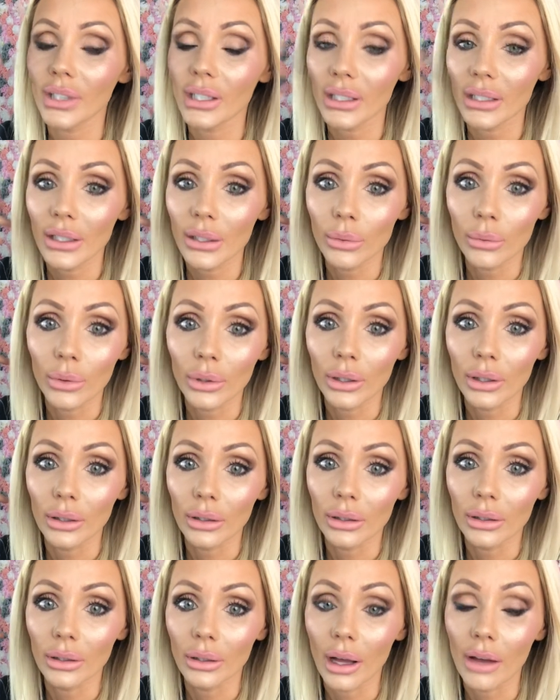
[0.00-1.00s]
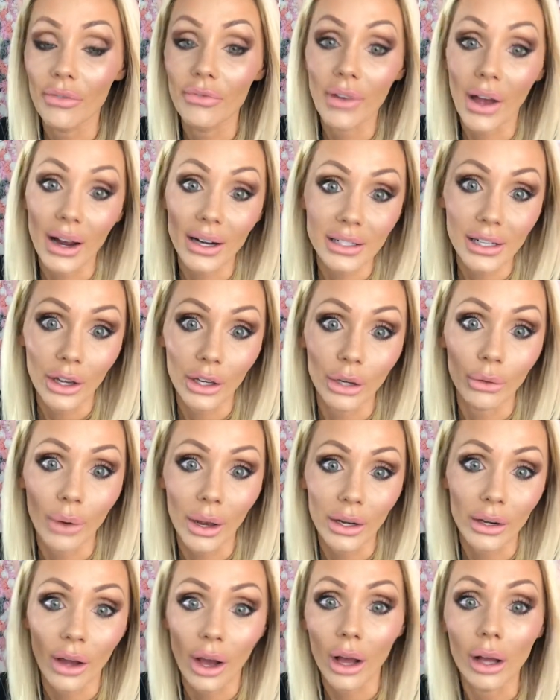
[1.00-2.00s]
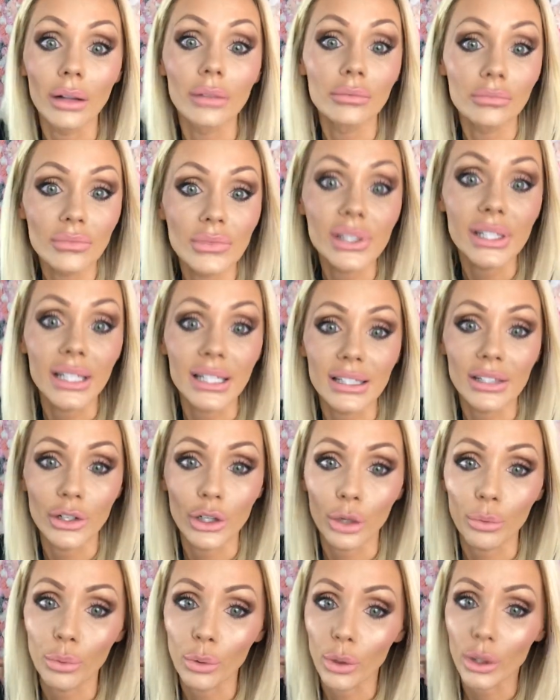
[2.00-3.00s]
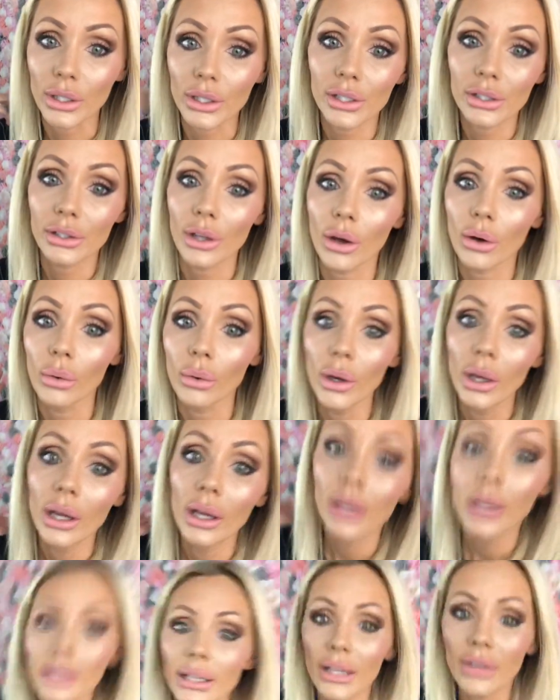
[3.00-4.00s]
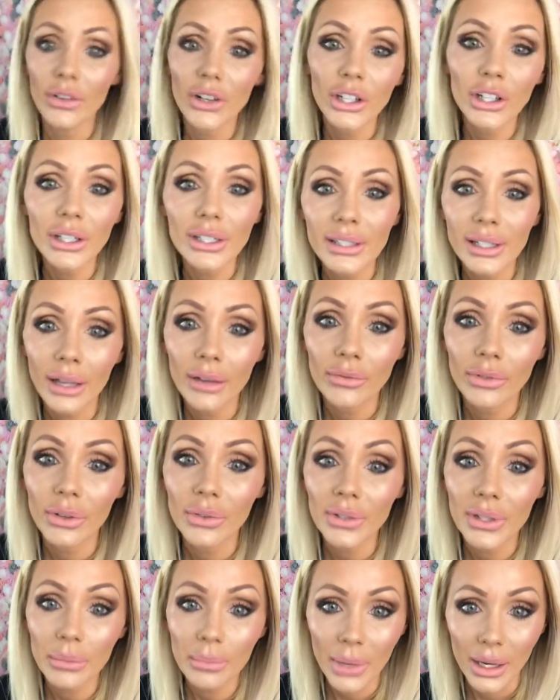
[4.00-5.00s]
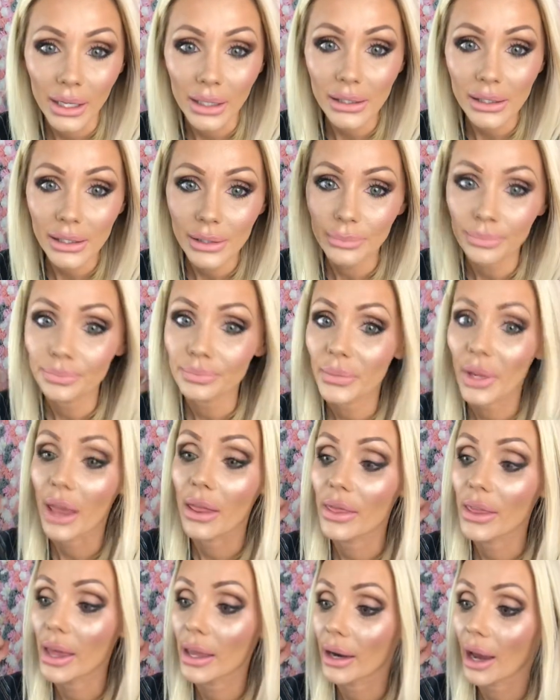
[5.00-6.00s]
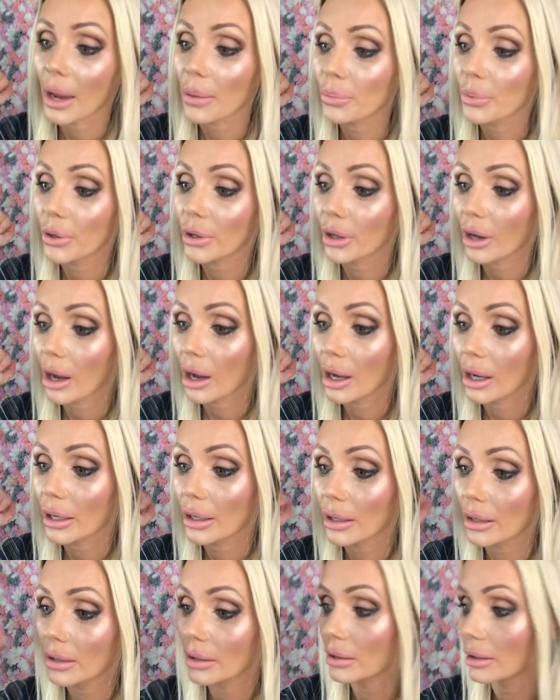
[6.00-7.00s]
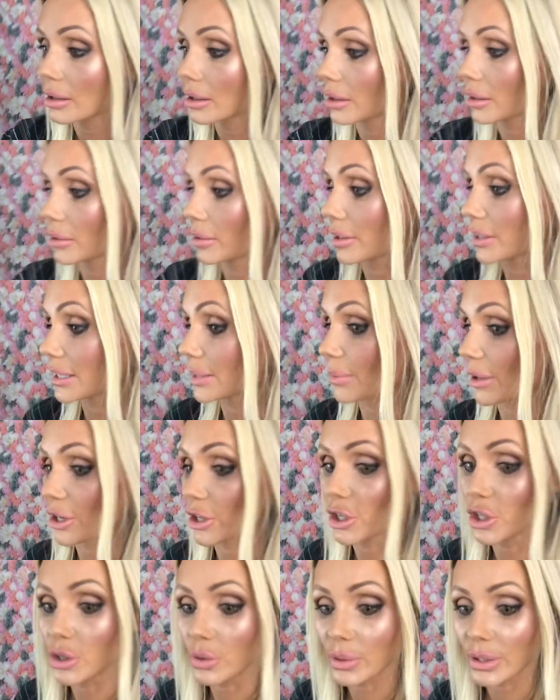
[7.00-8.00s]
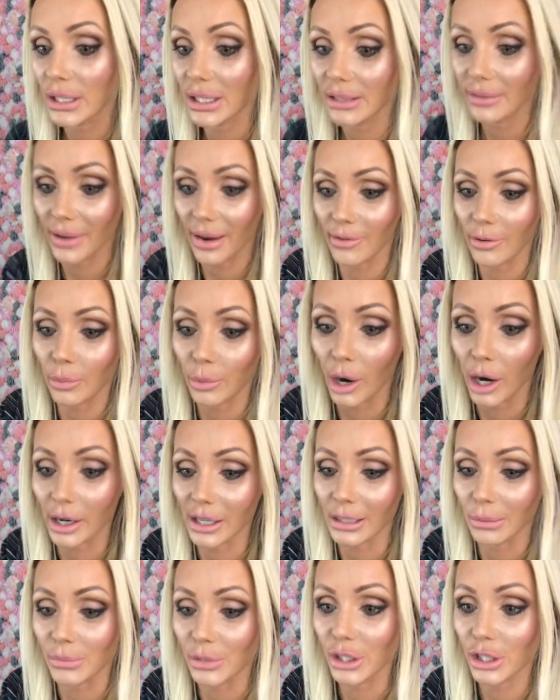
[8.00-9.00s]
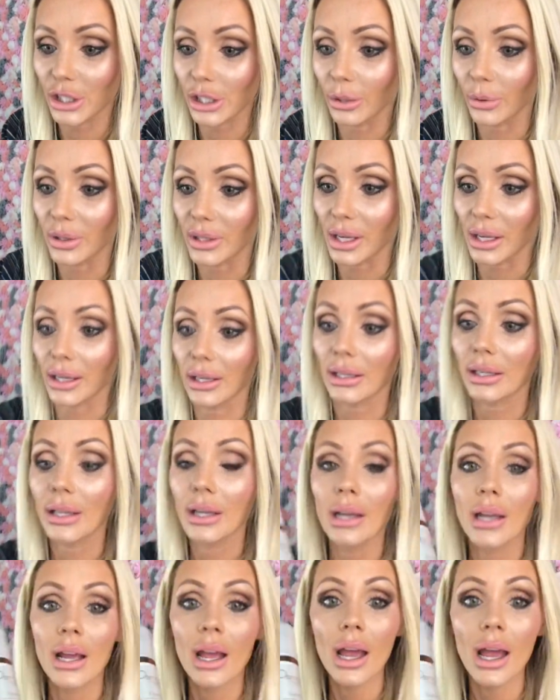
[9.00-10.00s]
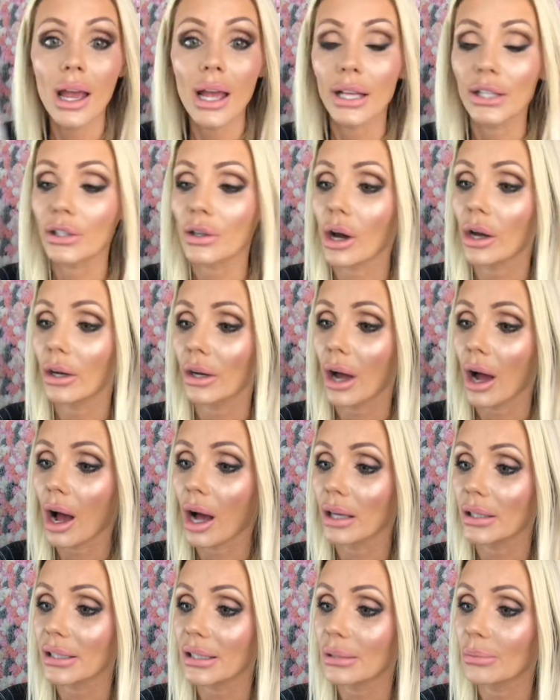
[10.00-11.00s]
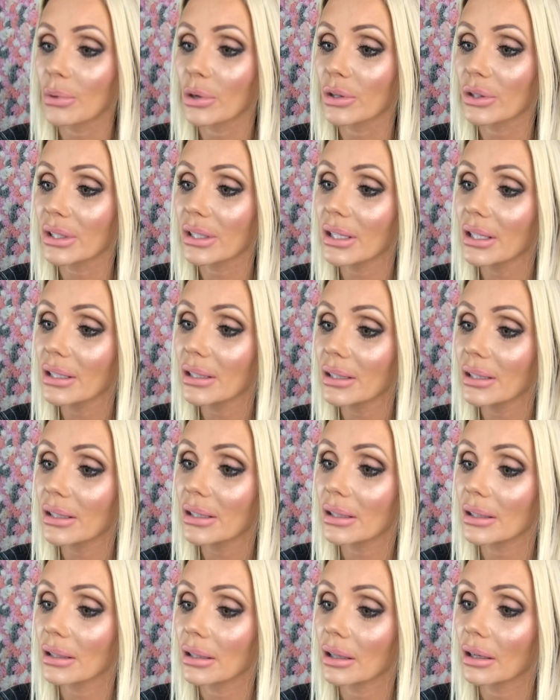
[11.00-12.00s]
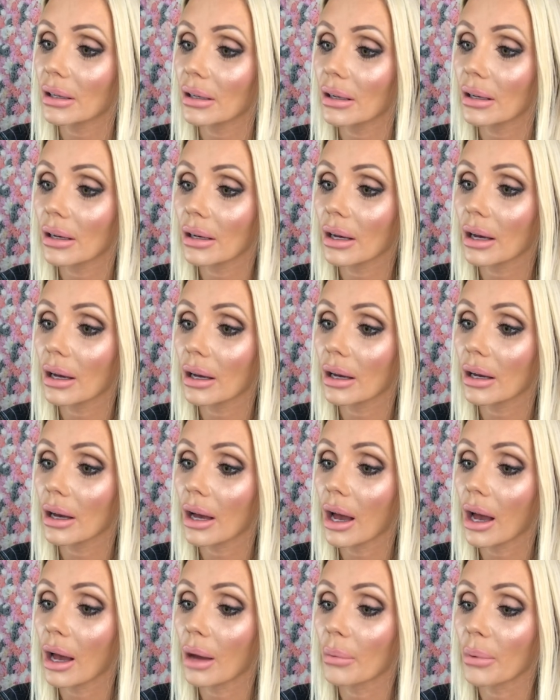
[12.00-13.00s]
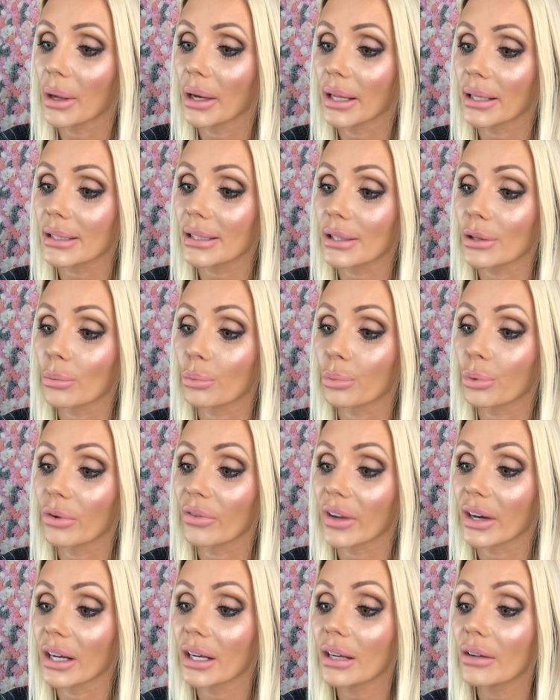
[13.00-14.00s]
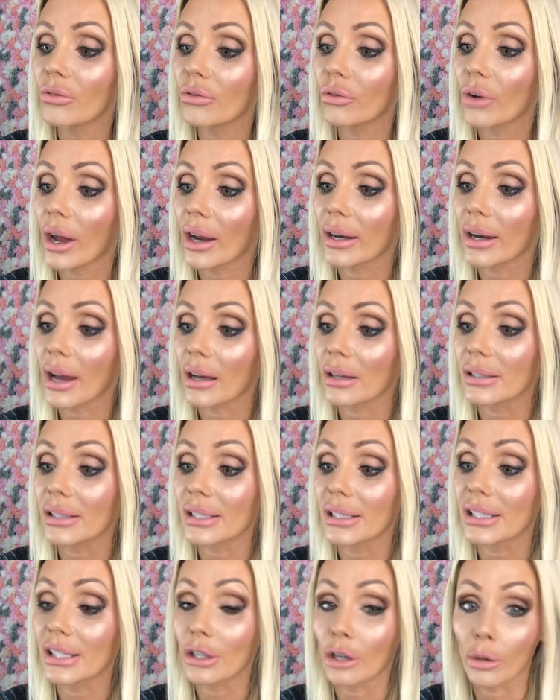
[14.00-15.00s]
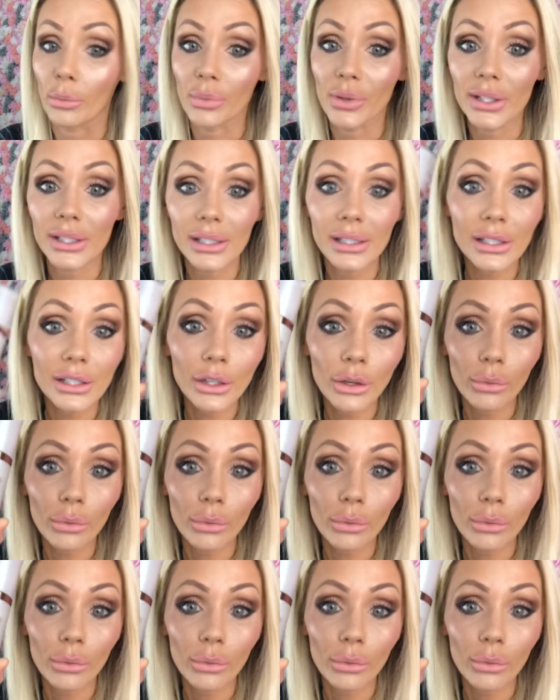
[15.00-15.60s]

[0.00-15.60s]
it will affect how your retinol sinks into your pores. So give it a good 10-15 minutes, and then I put on, this is my newest favorite product, I'm so excited. It's called Osmosis, and it's the Preventative Retinol Serum. This is their